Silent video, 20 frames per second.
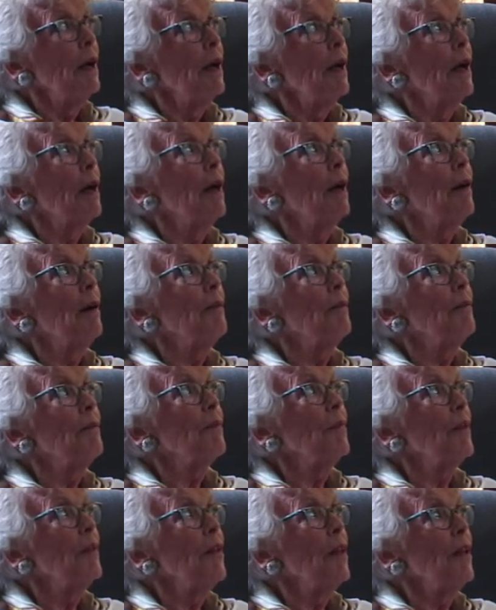
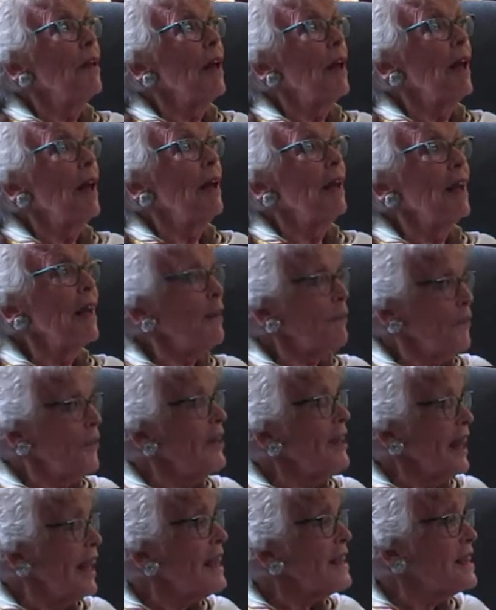and left the
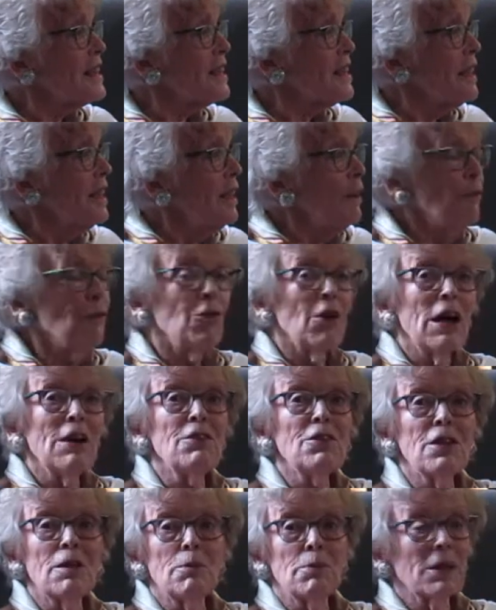nest, 5
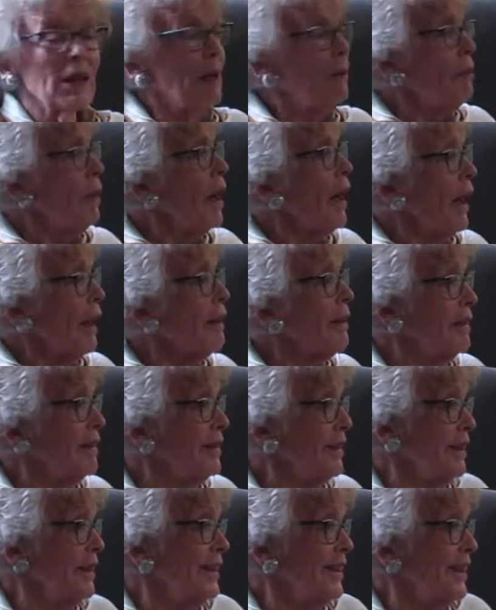of them came back
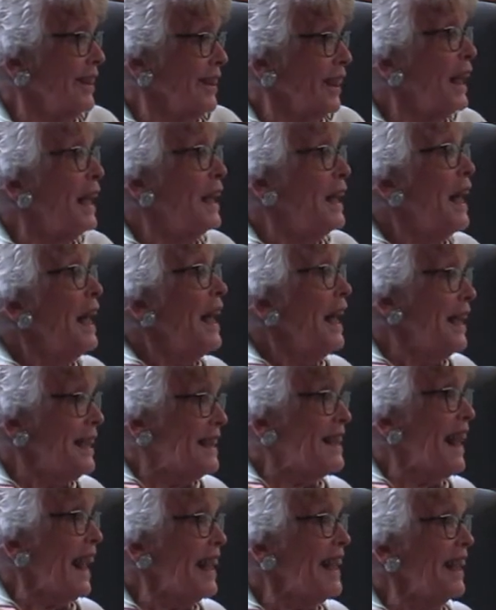in
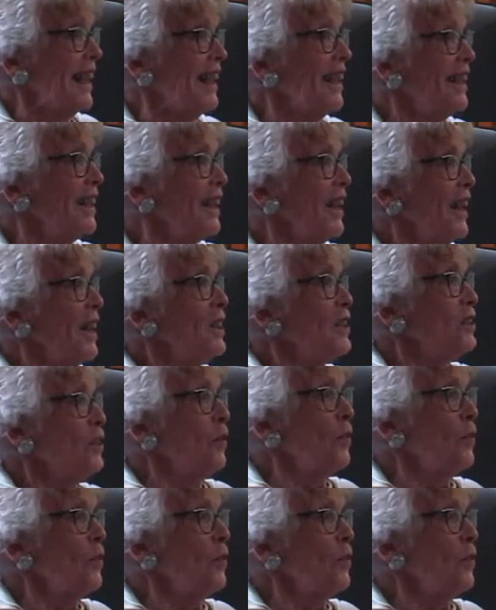Sandy Hill. So